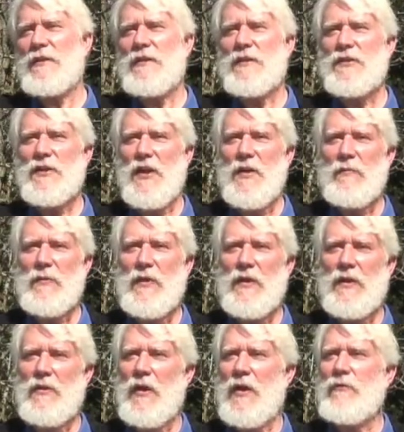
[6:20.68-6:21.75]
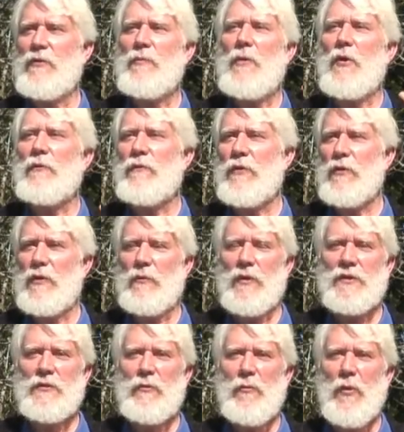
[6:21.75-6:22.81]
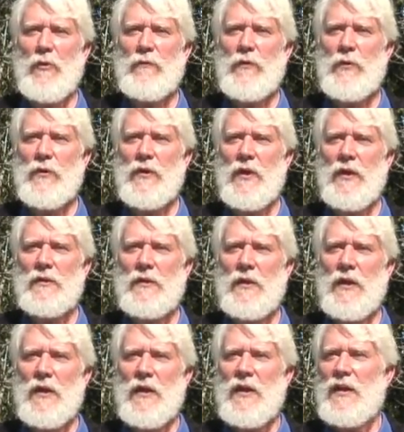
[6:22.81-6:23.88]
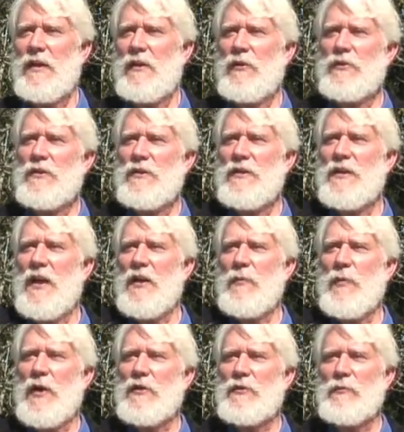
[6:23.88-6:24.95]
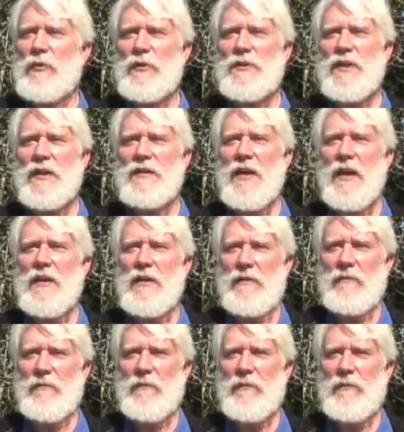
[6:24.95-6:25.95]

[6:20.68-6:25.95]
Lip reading: the same thing. You have remote viewing. What does a remote viewer do? He goes into the database and pulls out data.